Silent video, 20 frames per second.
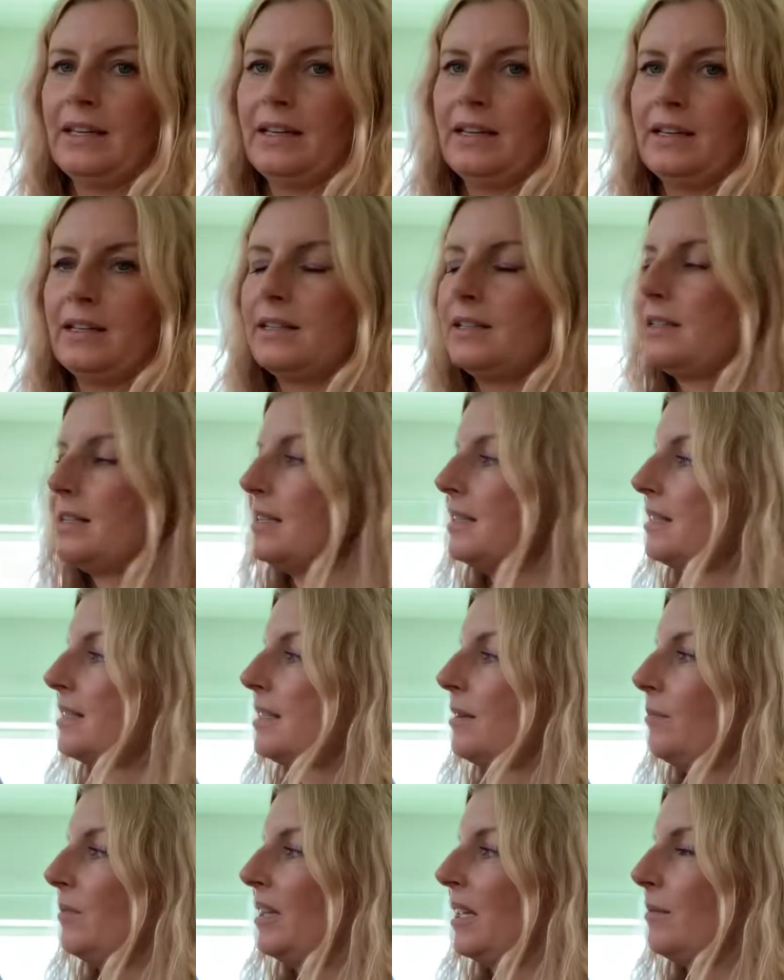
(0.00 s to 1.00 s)
This is
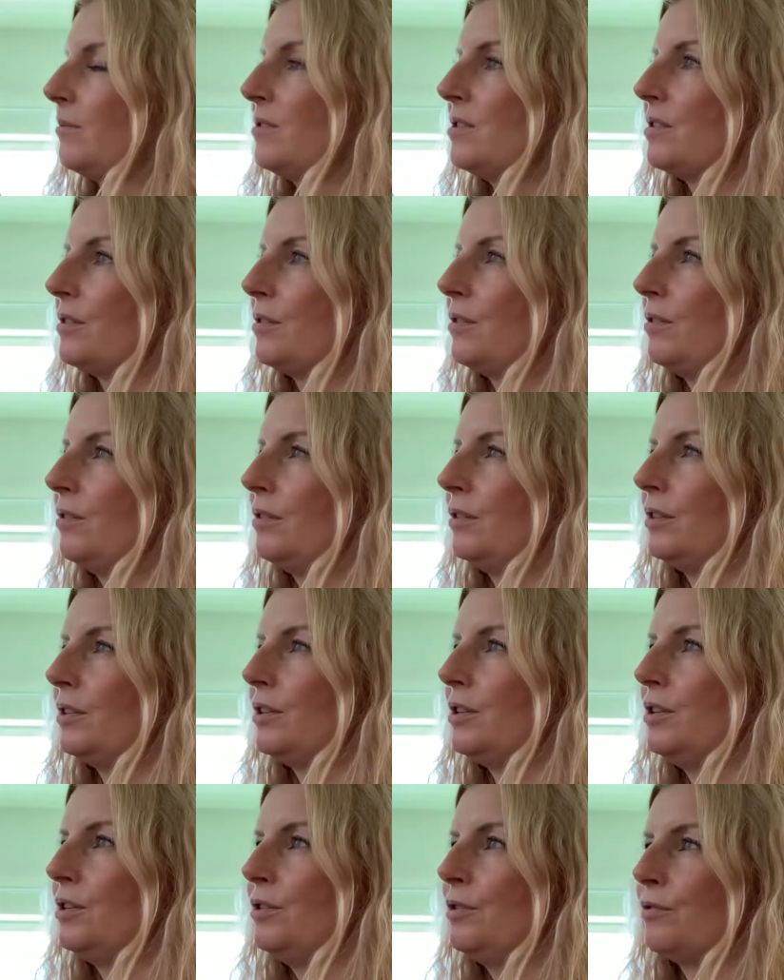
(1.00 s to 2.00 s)
sometimes called
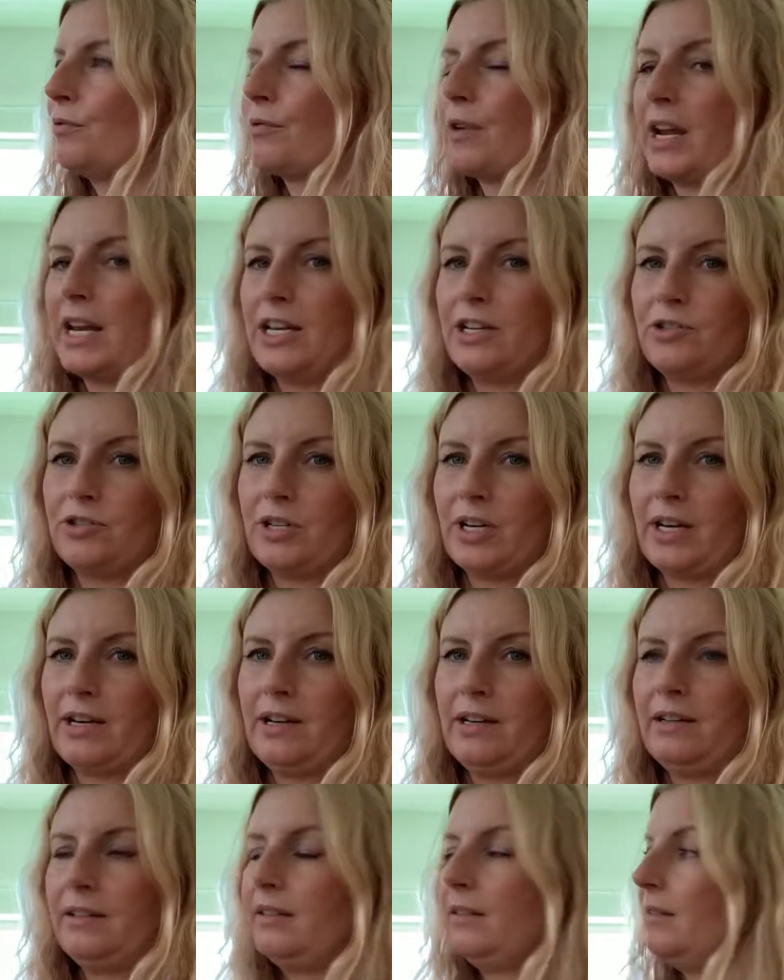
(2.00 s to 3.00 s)

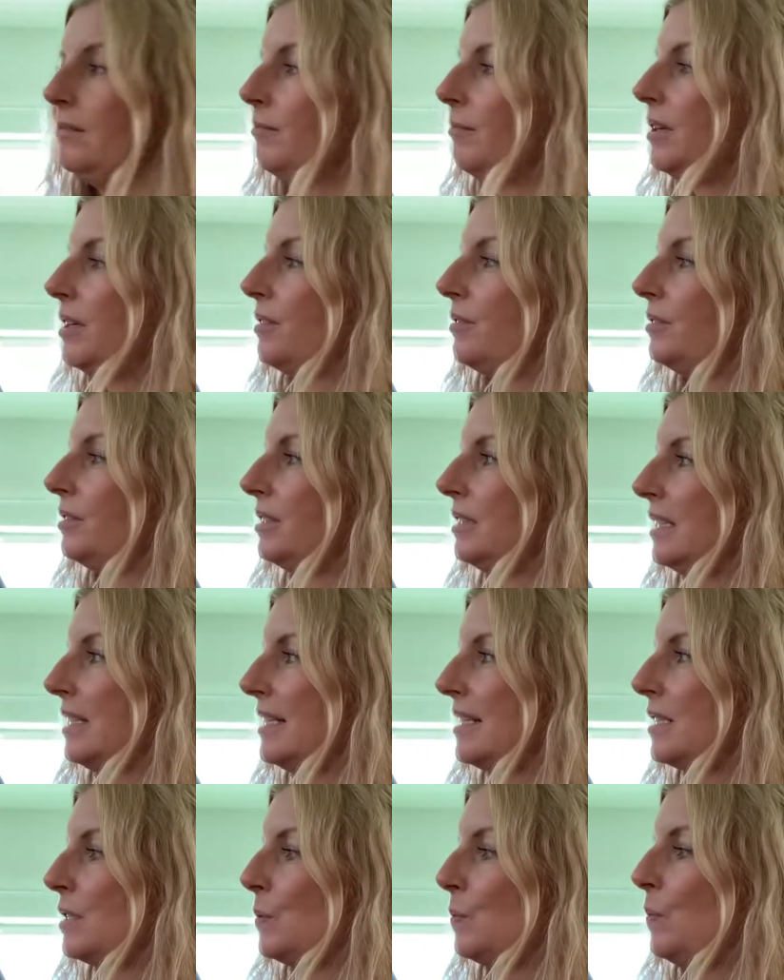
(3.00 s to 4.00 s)
Eurasia because
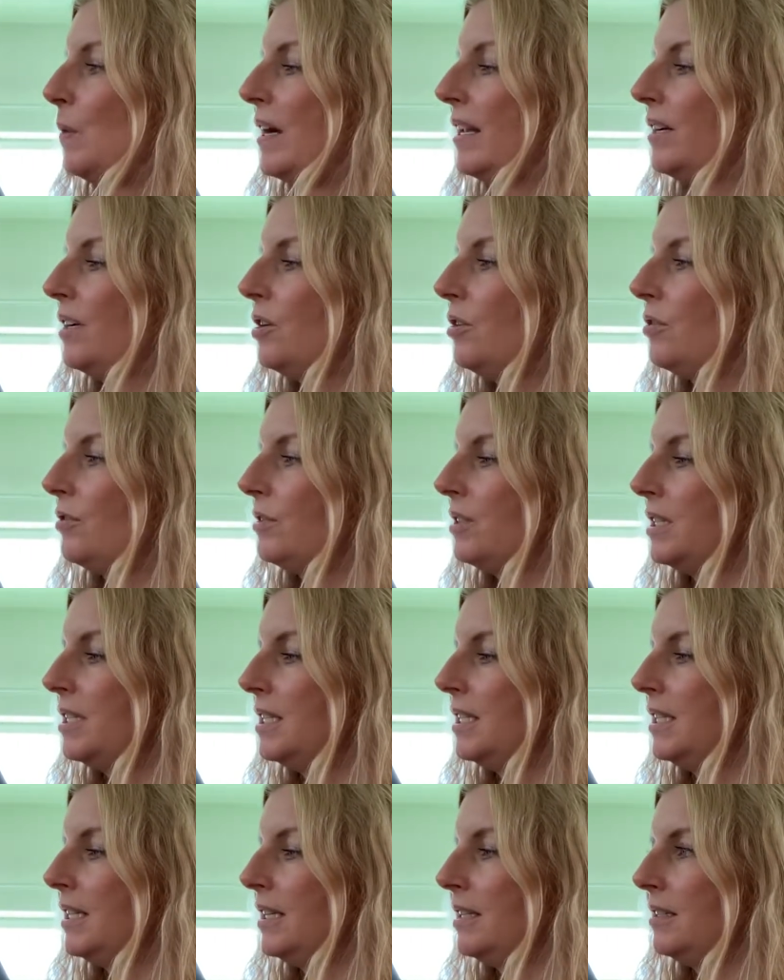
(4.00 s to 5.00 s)
it's one
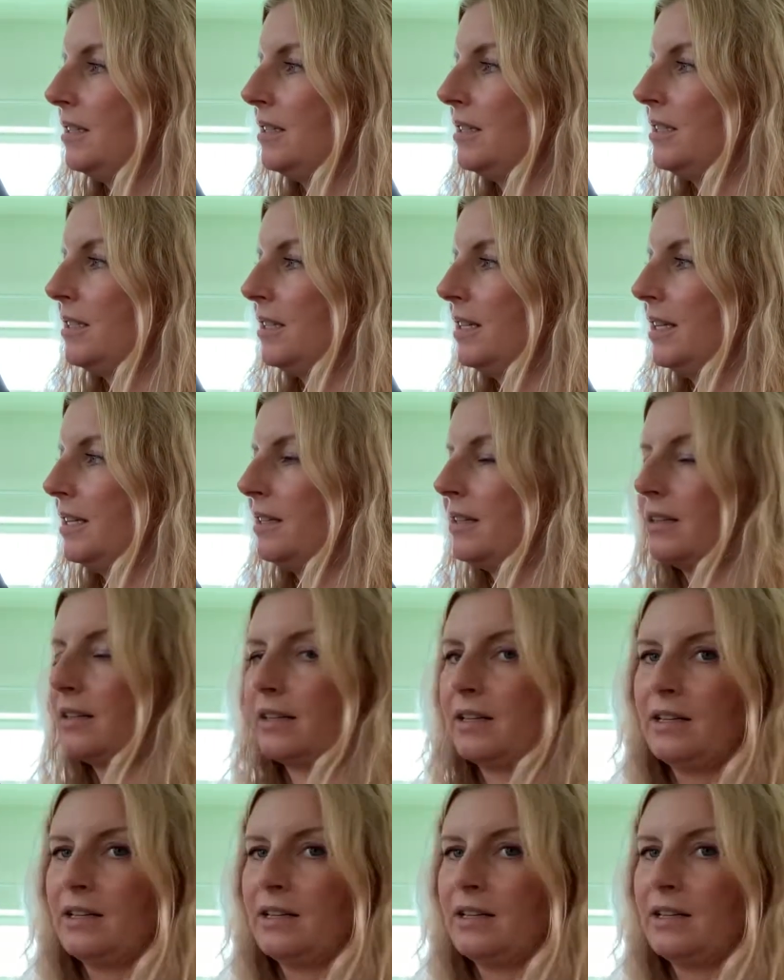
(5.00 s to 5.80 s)
continent together.